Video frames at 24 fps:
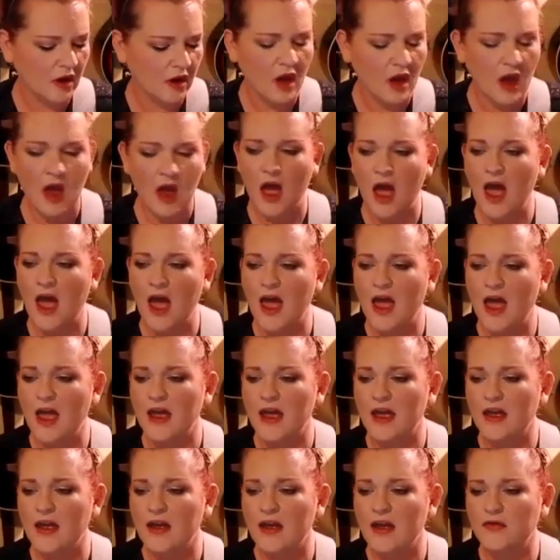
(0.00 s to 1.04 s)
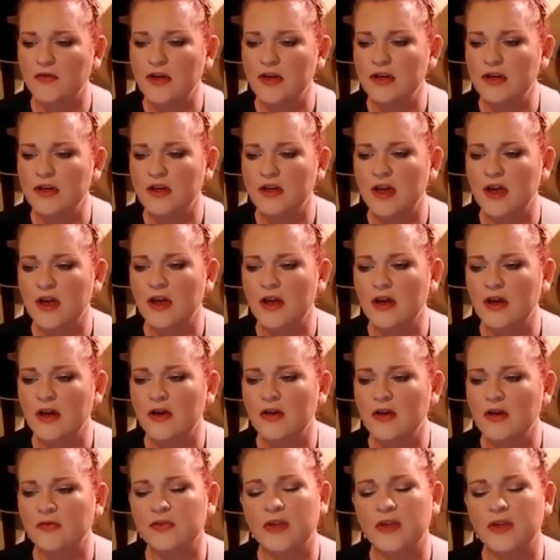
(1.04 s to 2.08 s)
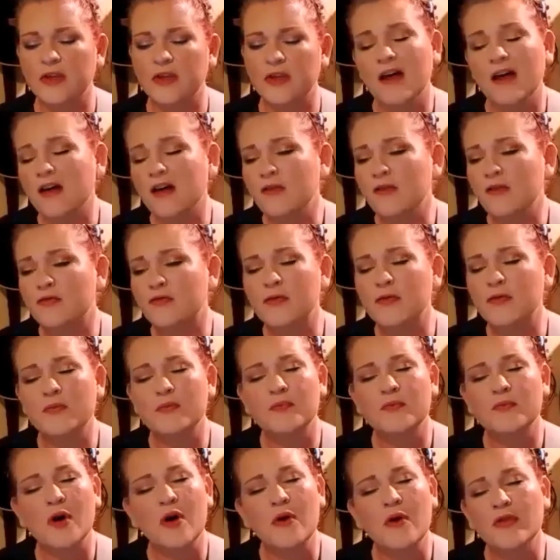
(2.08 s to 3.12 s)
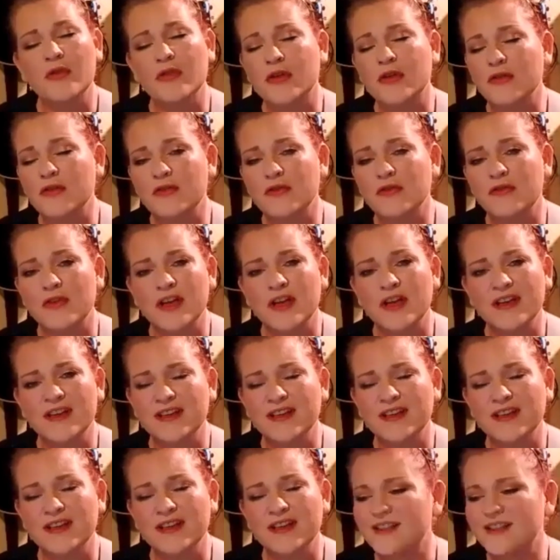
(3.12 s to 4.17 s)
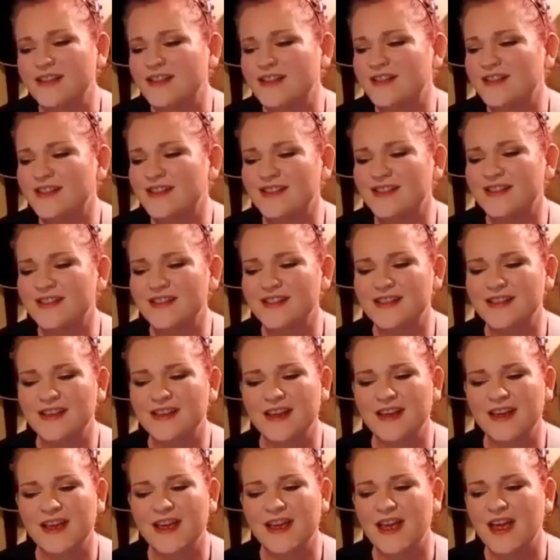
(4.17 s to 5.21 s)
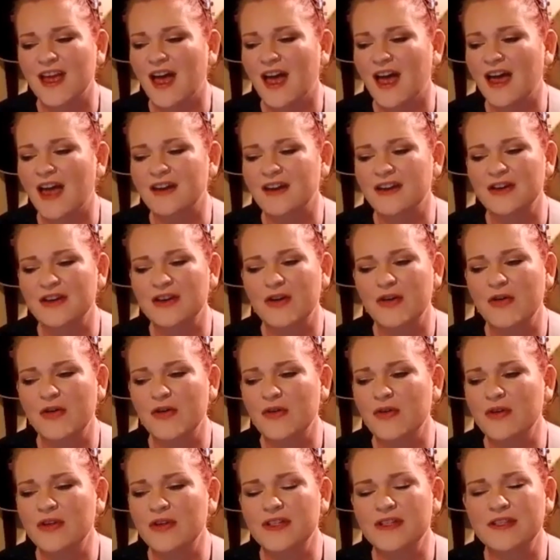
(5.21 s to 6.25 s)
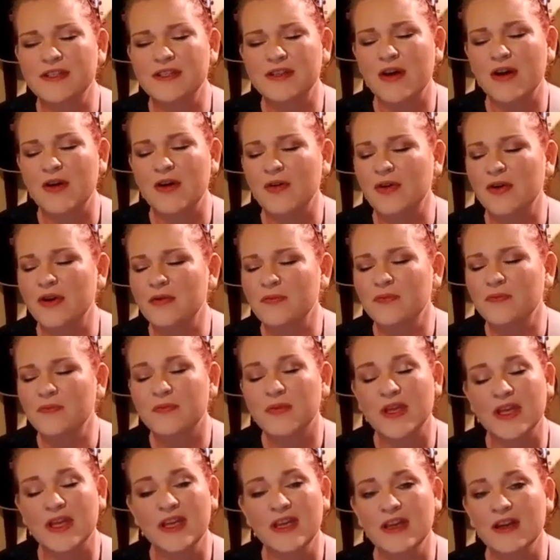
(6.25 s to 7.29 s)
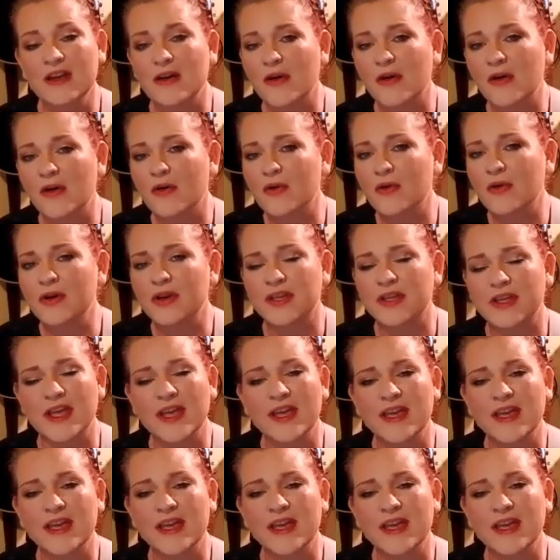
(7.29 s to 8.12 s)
I have enough love for both of us. I know it's gonna be okay.